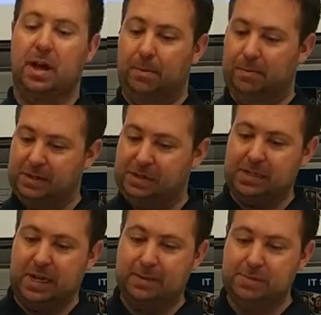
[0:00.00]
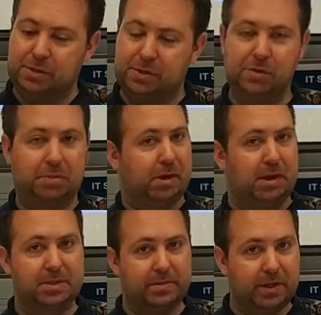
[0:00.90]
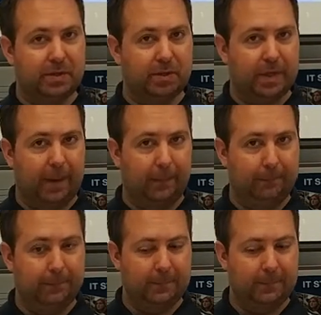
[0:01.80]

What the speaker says: a bunch of times too. You can pause the video, do that.